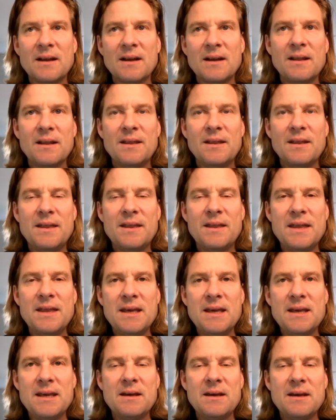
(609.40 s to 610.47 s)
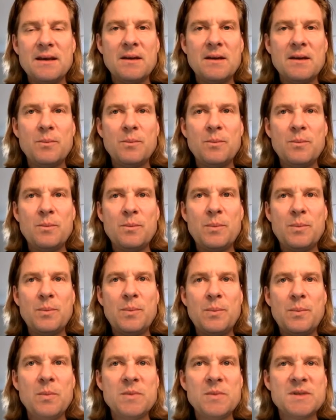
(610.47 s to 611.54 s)
the
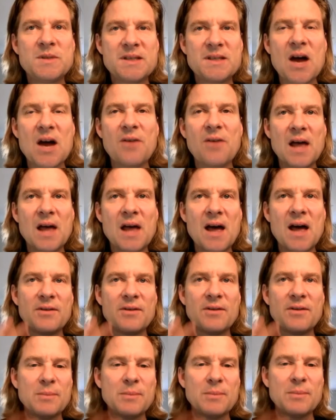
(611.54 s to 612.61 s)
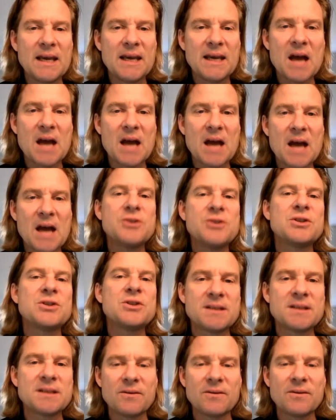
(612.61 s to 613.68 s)
self-love and being conscious
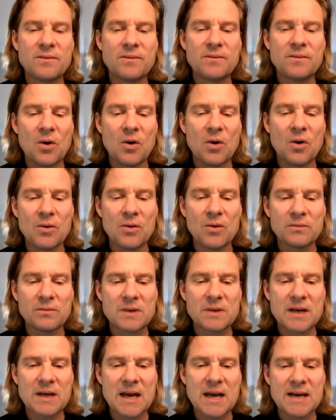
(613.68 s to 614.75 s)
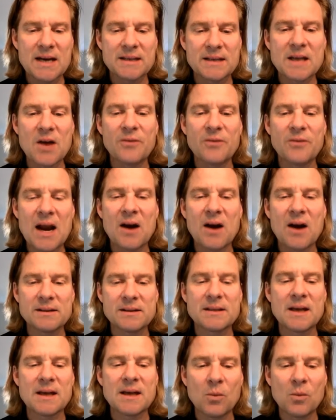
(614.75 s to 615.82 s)
of your own kind of self-care and
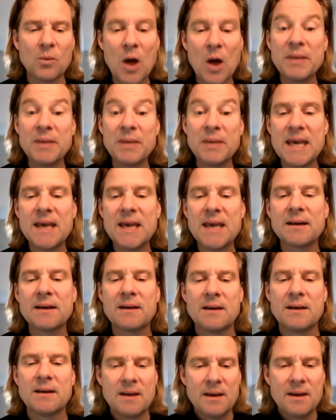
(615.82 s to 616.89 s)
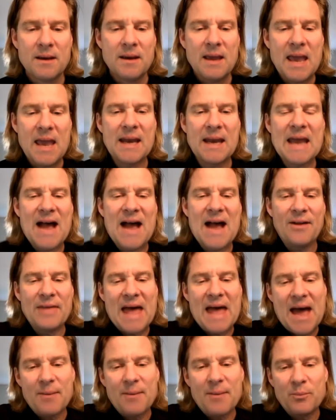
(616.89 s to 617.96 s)
self well-being, and how
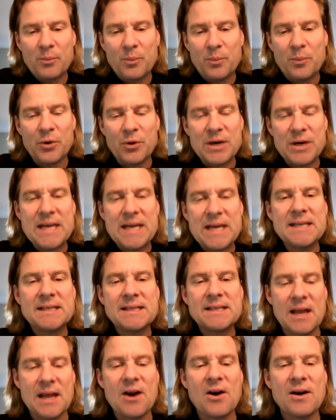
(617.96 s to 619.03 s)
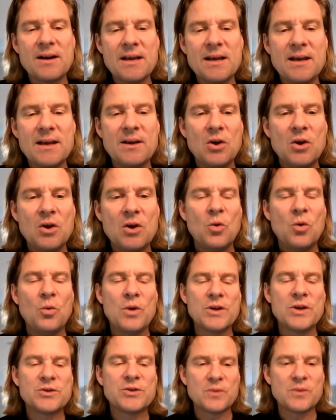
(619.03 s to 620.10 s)
that breeds clarity,
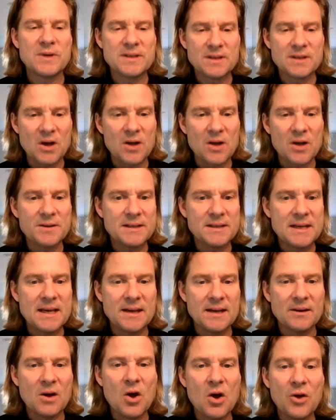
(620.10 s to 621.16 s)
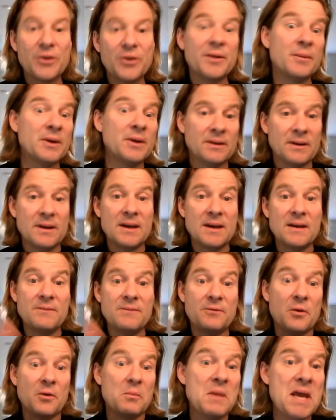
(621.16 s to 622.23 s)
which results in ultimately,
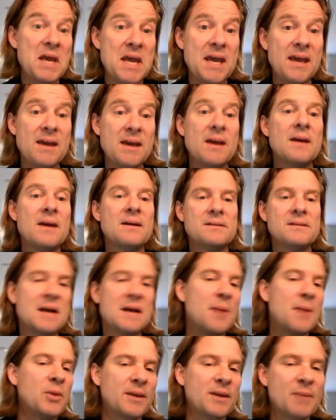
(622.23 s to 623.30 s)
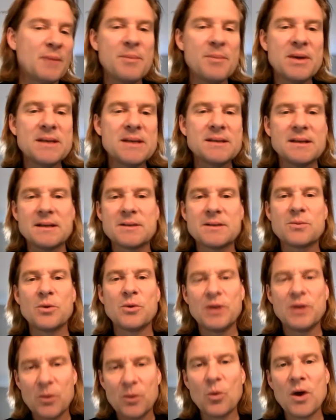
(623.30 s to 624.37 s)
for me, doubling my business
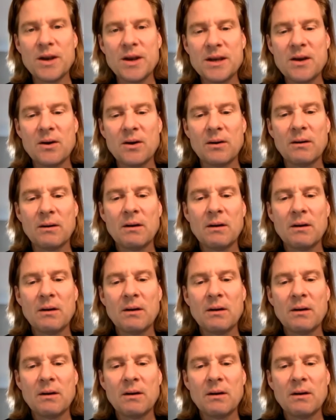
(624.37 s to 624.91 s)
within 1 year.